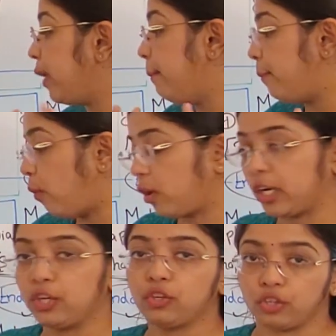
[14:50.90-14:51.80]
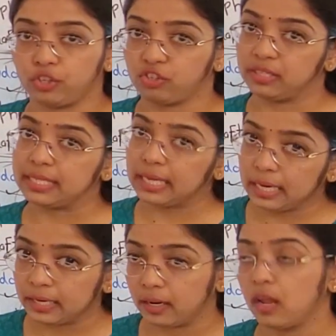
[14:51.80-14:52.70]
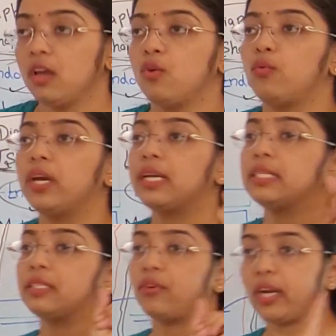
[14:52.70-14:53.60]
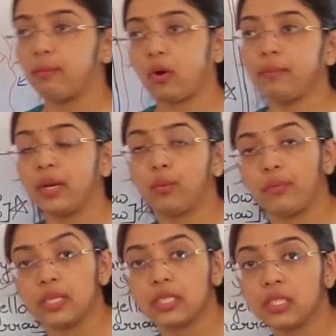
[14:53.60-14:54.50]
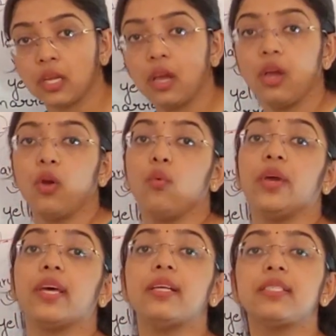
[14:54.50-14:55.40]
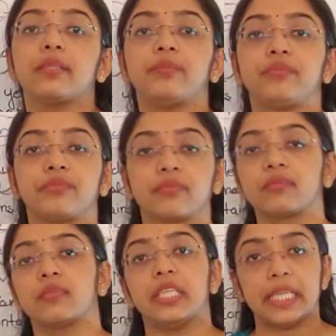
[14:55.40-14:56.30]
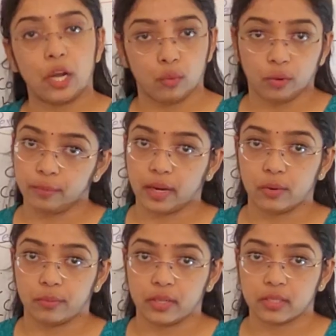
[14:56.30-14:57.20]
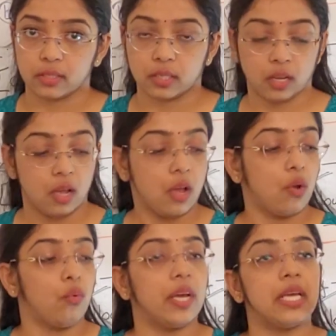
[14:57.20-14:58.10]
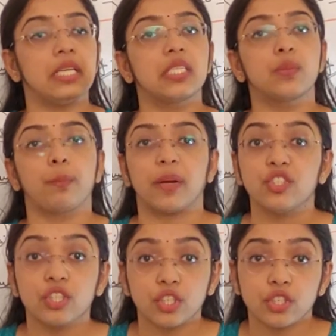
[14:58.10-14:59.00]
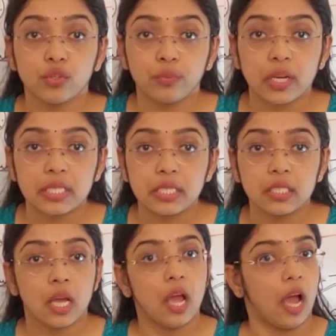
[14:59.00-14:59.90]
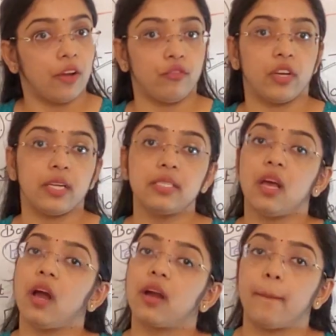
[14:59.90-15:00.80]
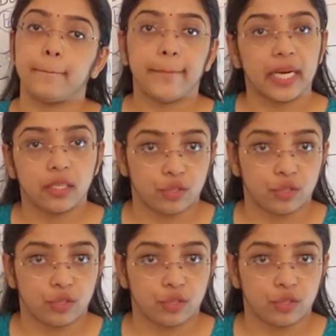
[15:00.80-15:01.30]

important questions here. Where is red bone marrow present? Where is yellow bone marrow present? Where is spongy tissue present? And where is compact